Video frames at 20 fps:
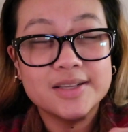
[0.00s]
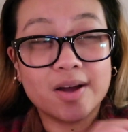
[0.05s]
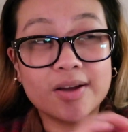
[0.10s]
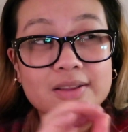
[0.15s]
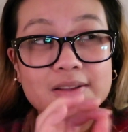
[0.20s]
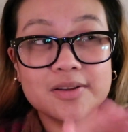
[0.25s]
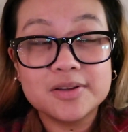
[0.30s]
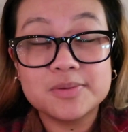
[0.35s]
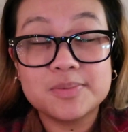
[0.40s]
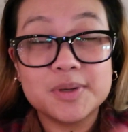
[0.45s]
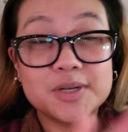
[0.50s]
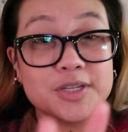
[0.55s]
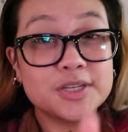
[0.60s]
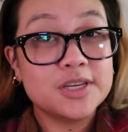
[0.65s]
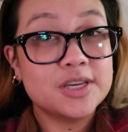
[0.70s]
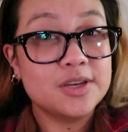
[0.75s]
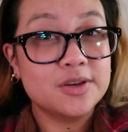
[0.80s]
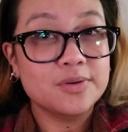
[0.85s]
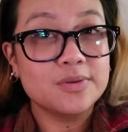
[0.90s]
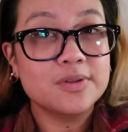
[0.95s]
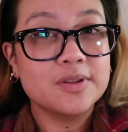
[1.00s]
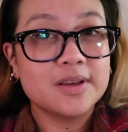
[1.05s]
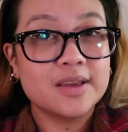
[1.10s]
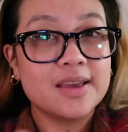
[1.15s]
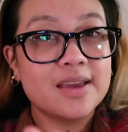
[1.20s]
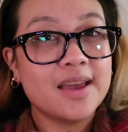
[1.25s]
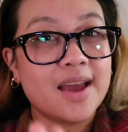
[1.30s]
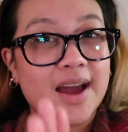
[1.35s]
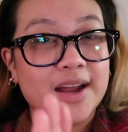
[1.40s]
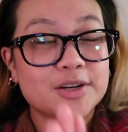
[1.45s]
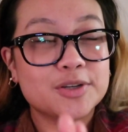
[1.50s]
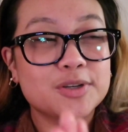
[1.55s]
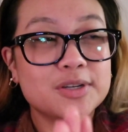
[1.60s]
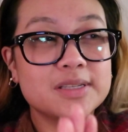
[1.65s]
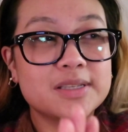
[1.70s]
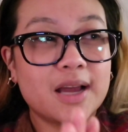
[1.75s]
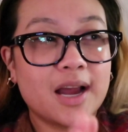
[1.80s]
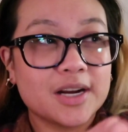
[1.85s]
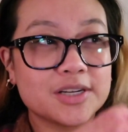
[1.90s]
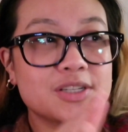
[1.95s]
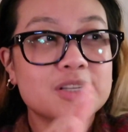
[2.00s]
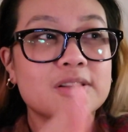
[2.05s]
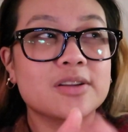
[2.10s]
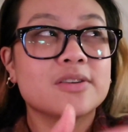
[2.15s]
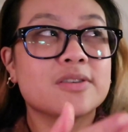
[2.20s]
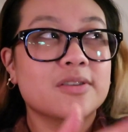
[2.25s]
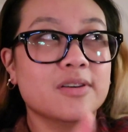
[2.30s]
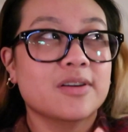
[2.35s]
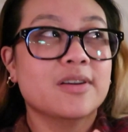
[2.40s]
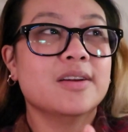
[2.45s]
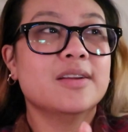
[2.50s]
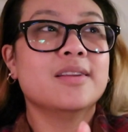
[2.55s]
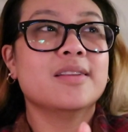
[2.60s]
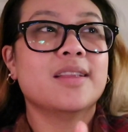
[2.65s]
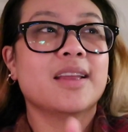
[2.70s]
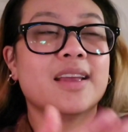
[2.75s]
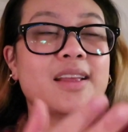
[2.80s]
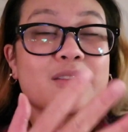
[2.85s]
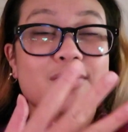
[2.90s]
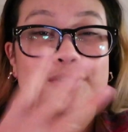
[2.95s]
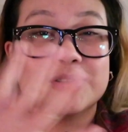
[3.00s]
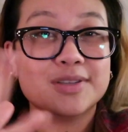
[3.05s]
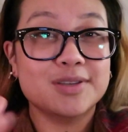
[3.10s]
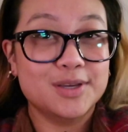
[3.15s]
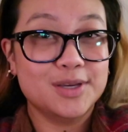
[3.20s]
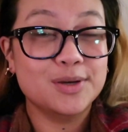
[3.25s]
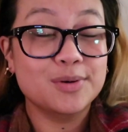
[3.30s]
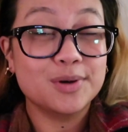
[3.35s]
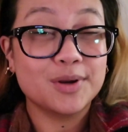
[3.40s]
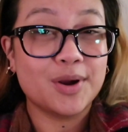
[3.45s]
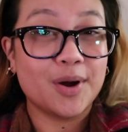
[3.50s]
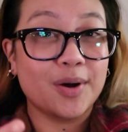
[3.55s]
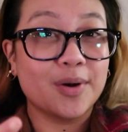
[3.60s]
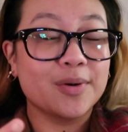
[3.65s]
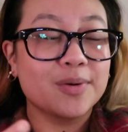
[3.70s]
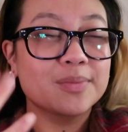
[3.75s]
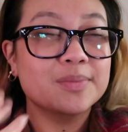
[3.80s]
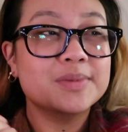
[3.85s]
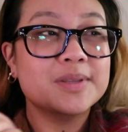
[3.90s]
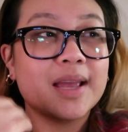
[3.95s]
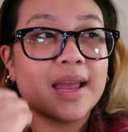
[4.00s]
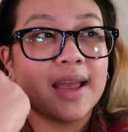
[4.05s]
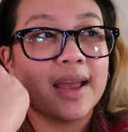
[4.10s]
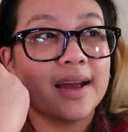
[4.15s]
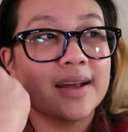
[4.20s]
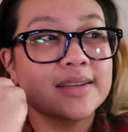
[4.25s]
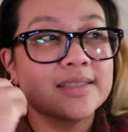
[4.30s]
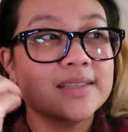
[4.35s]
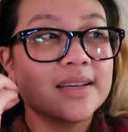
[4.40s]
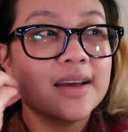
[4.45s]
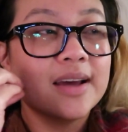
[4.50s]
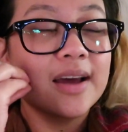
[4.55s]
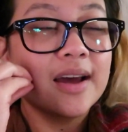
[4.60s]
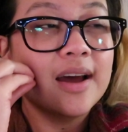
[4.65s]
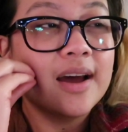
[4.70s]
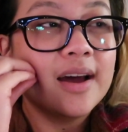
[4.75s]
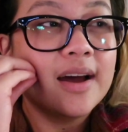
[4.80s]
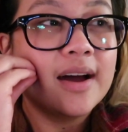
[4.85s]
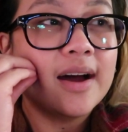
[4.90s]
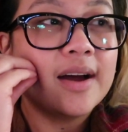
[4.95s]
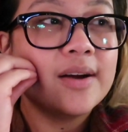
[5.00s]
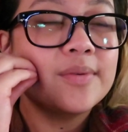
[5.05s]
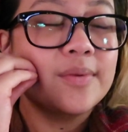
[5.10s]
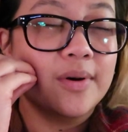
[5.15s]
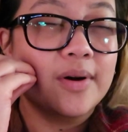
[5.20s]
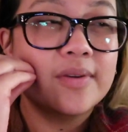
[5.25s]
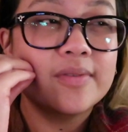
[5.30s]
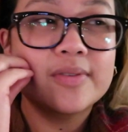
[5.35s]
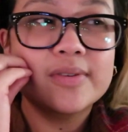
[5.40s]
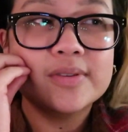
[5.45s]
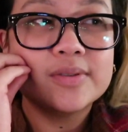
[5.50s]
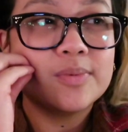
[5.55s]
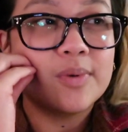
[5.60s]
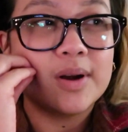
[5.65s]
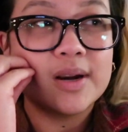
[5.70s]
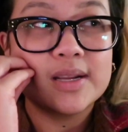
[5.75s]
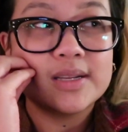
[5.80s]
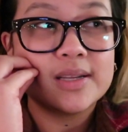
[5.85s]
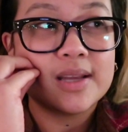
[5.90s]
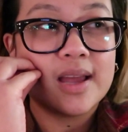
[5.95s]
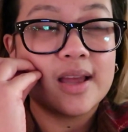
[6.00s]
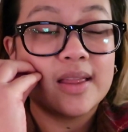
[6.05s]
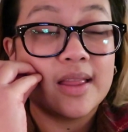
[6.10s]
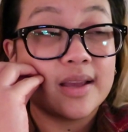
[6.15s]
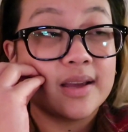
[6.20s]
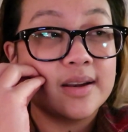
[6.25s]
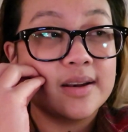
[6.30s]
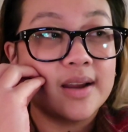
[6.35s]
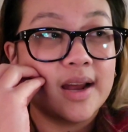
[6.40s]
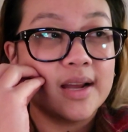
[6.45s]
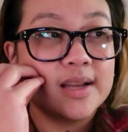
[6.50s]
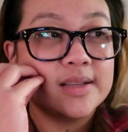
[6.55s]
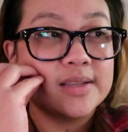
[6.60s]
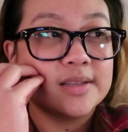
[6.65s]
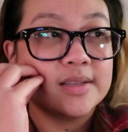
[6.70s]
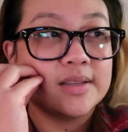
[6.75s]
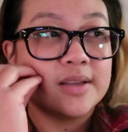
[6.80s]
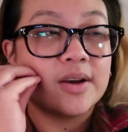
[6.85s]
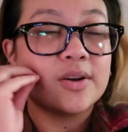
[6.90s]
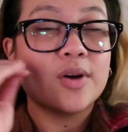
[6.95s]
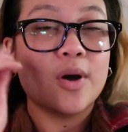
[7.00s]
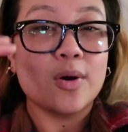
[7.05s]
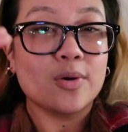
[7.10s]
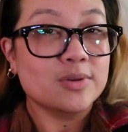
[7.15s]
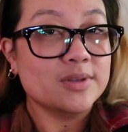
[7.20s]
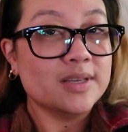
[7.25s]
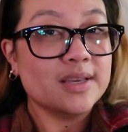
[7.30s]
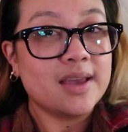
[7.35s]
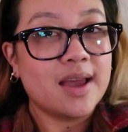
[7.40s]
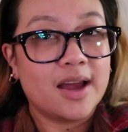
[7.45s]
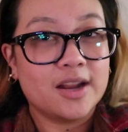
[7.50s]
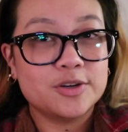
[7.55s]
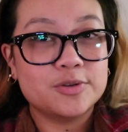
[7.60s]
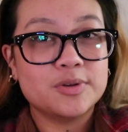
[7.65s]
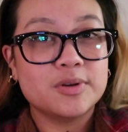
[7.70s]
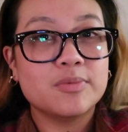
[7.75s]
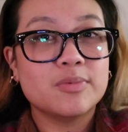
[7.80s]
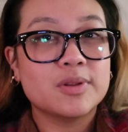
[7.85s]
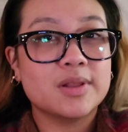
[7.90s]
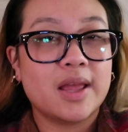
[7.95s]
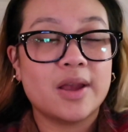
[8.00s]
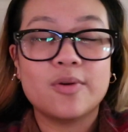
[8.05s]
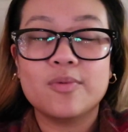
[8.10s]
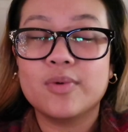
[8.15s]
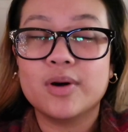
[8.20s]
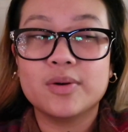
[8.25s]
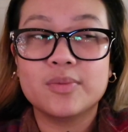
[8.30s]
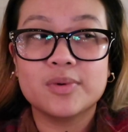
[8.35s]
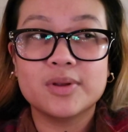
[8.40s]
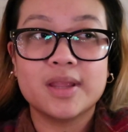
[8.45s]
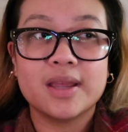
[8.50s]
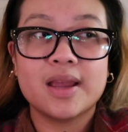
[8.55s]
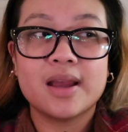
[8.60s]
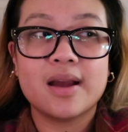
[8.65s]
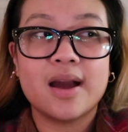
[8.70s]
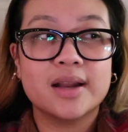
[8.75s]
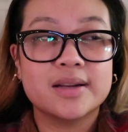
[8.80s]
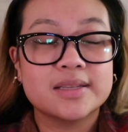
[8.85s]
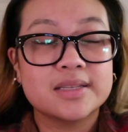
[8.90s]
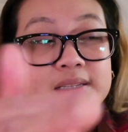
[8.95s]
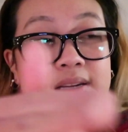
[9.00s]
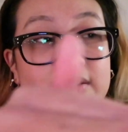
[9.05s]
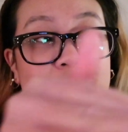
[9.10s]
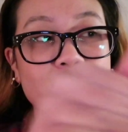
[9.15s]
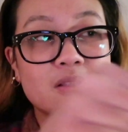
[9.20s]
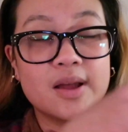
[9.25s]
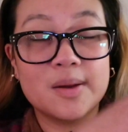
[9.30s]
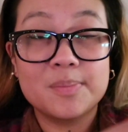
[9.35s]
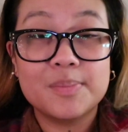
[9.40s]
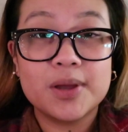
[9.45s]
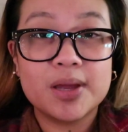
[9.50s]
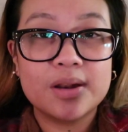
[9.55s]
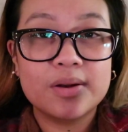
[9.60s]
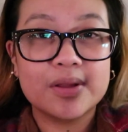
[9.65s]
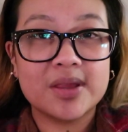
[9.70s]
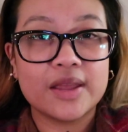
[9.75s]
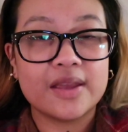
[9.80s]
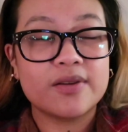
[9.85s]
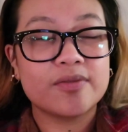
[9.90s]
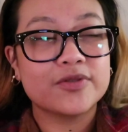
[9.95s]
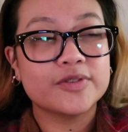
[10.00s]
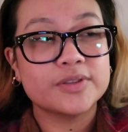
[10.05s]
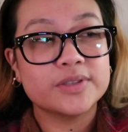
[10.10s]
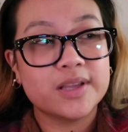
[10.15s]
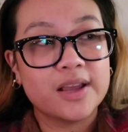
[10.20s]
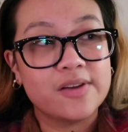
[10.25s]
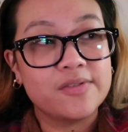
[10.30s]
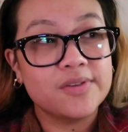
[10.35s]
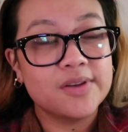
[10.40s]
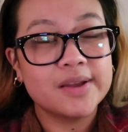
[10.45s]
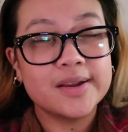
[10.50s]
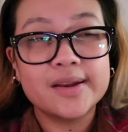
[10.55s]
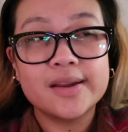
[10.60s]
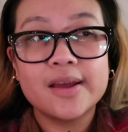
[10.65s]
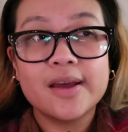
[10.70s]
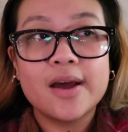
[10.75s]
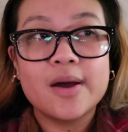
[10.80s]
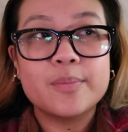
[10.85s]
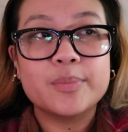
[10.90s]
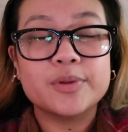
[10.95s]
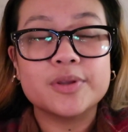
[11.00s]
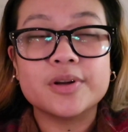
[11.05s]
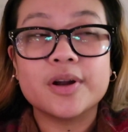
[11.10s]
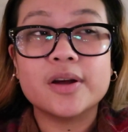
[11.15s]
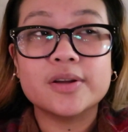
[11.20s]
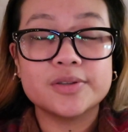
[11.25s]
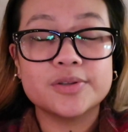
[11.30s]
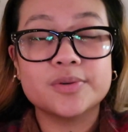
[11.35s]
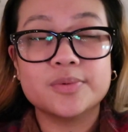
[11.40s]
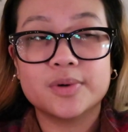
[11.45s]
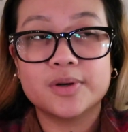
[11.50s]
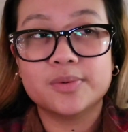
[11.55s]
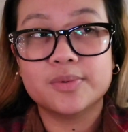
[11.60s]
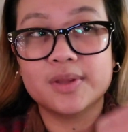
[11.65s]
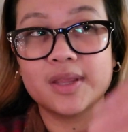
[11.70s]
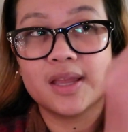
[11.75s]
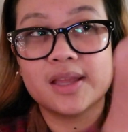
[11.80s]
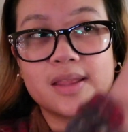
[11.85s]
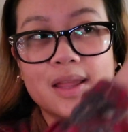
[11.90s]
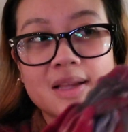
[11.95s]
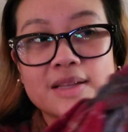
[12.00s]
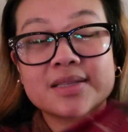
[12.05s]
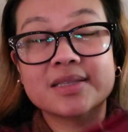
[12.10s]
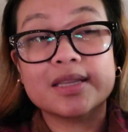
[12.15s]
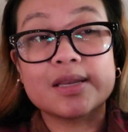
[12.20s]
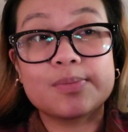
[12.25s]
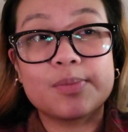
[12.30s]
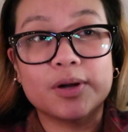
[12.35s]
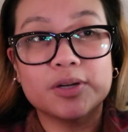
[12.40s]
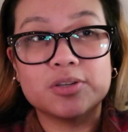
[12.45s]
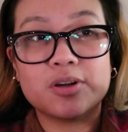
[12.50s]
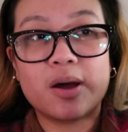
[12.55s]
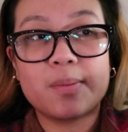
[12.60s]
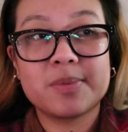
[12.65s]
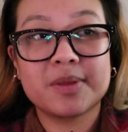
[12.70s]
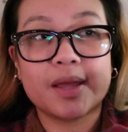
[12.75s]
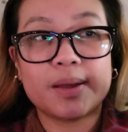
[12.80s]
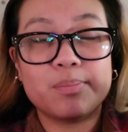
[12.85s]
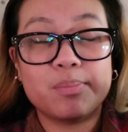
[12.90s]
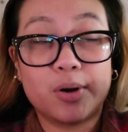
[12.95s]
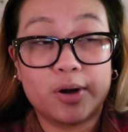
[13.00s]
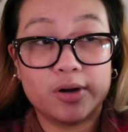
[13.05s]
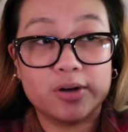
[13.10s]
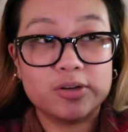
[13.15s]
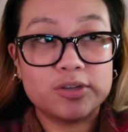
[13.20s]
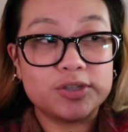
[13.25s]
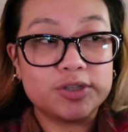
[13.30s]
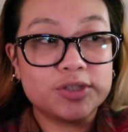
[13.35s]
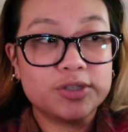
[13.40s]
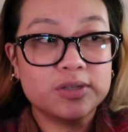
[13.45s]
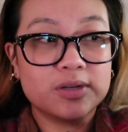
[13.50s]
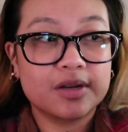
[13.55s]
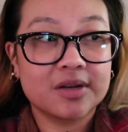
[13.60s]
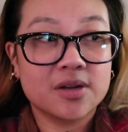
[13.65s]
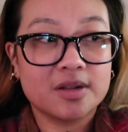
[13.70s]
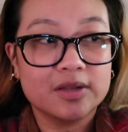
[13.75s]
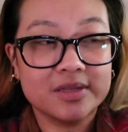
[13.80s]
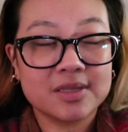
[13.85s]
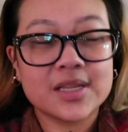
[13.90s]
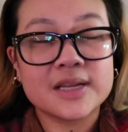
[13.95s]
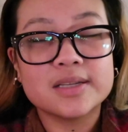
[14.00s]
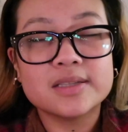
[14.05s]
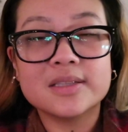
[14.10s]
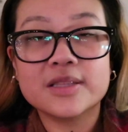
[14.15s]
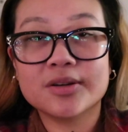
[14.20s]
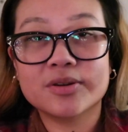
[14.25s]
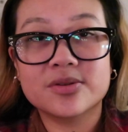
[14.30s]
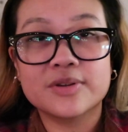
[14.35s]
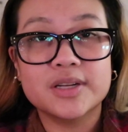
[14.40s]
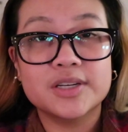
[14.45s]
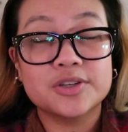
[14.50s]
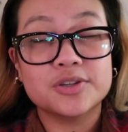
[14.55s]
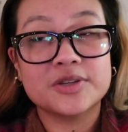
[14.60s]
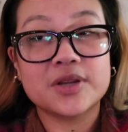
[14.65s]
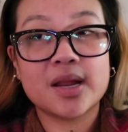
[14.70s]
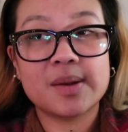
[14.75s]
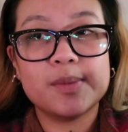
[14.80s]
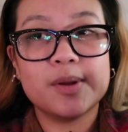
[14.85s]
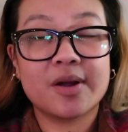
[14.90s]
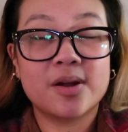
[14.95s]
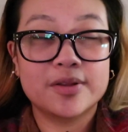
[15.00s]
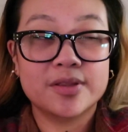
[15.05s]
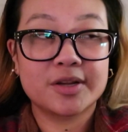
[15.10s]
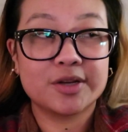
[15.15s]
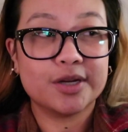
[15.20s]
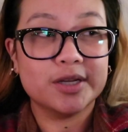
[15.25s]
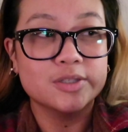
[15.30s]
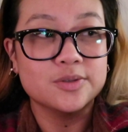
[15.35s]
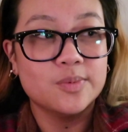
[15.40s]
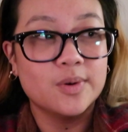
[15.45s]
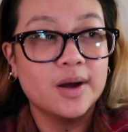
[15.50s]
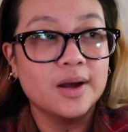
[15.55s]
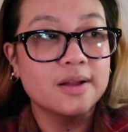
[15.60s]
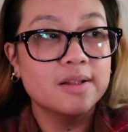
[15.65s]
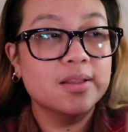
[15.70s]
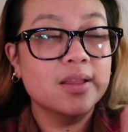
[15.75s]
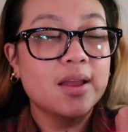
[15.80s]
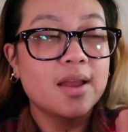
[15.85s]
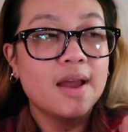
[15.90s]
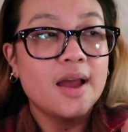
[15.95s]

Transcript: saw there's a bunch of cute looking cat trees that actually look good. Like, it looks cute in homes, and I always wanted to get like a nice cozy cat tree with like one where they can kind of snuggle up in and they can feel safe in, but then also one where they can like sleep on top and like perch and like little entertainment on there as well.